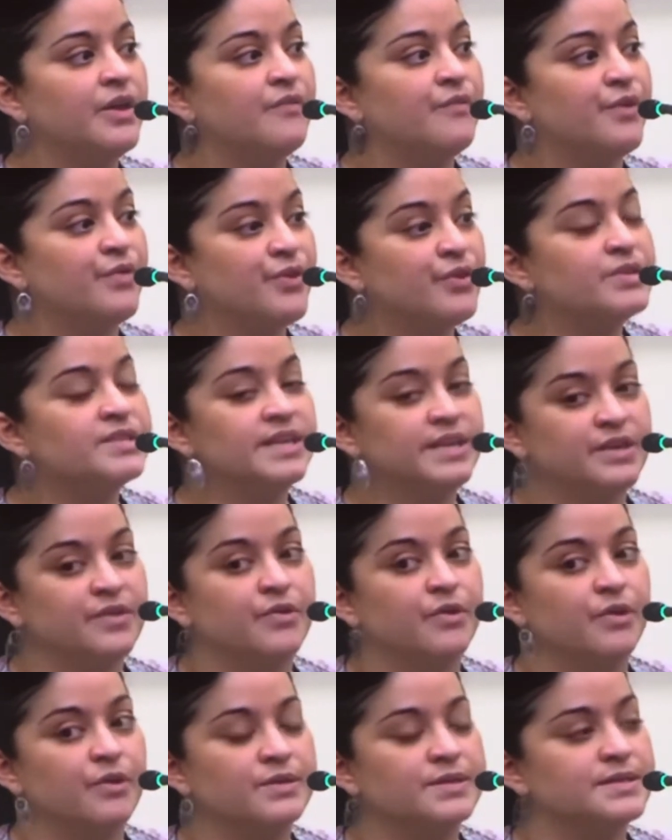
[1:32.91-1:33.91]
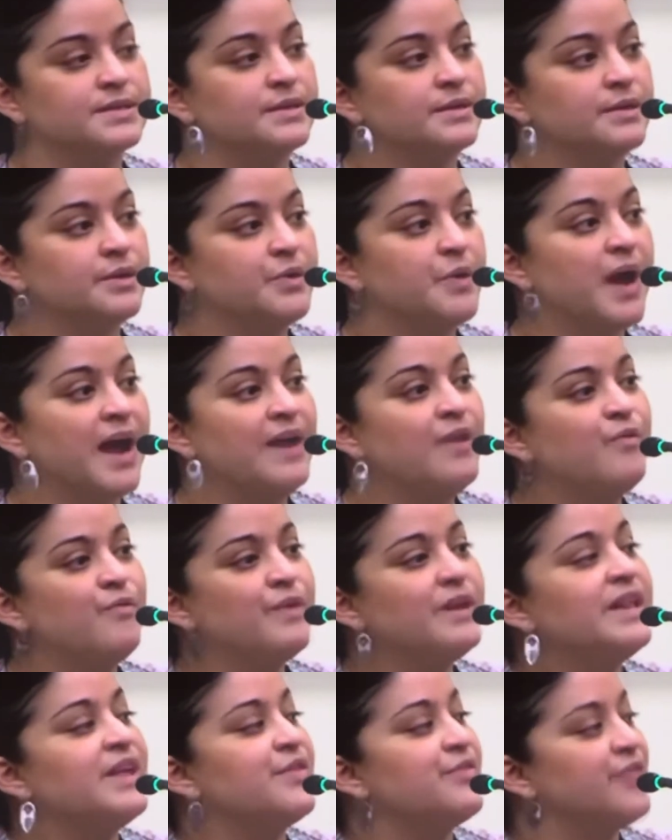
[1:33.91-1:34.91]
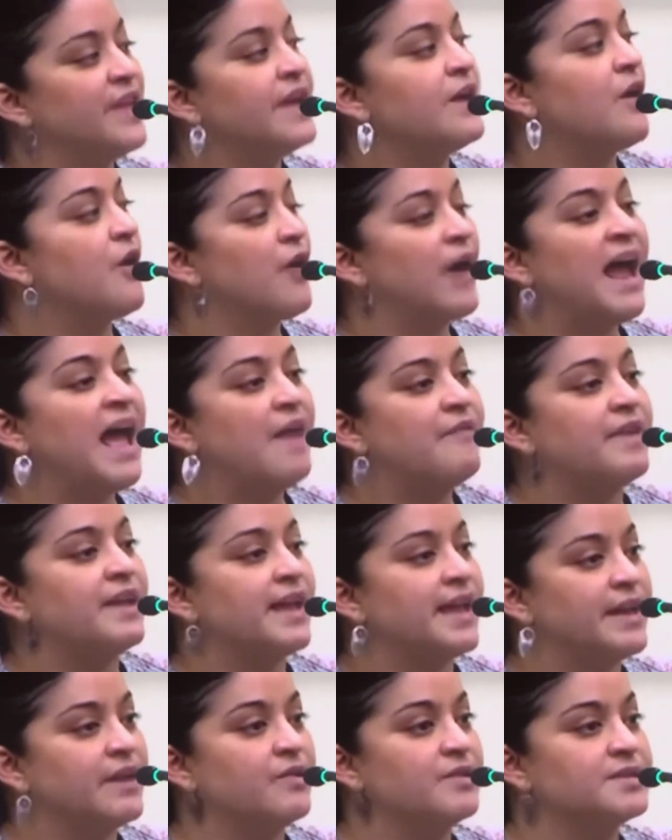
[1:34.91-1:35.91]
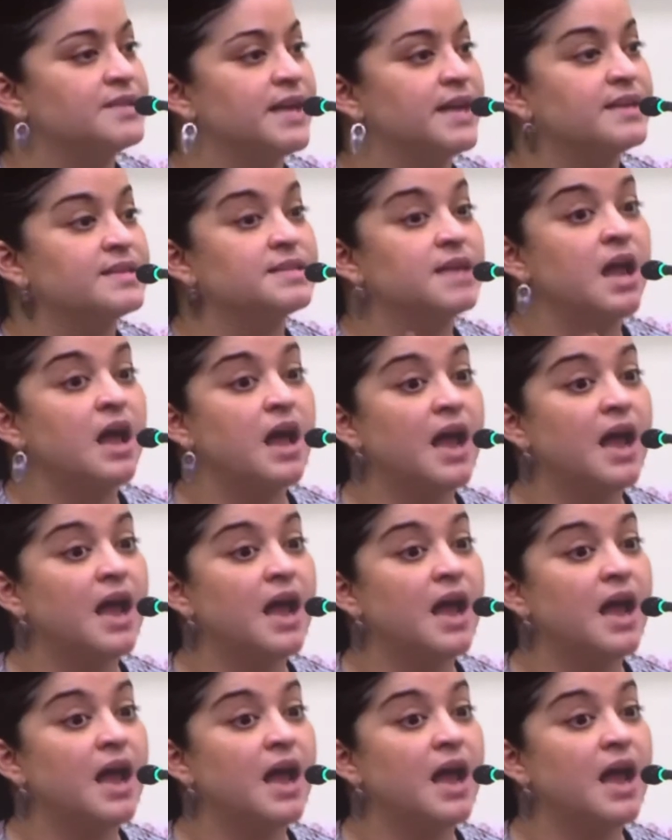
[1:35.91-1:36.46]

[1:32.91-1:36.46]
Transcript: for 13 year olds who I don't really think are having anal sex.